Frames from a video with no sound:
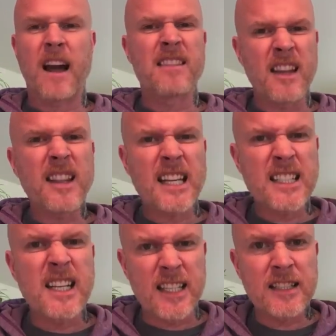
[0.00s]
I think
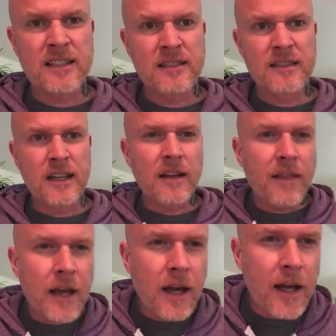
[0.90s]
that's it. I
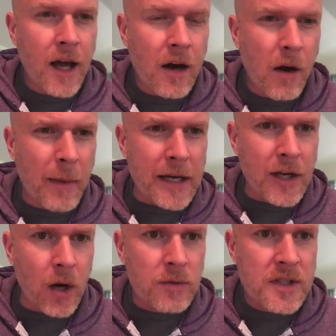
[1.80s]
think I got all my
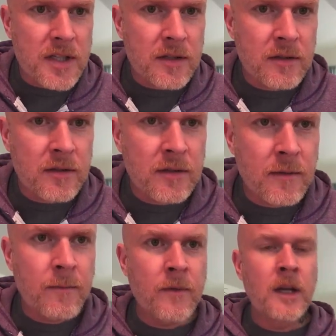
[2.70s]
notes.
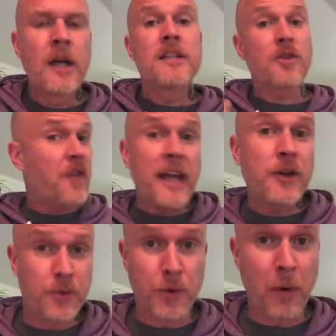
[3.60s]
So thank
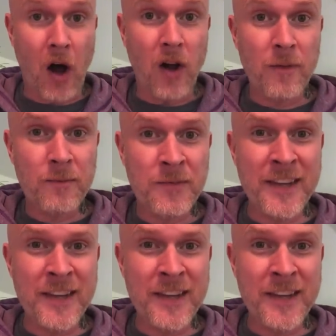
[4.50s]
you, RuPaul,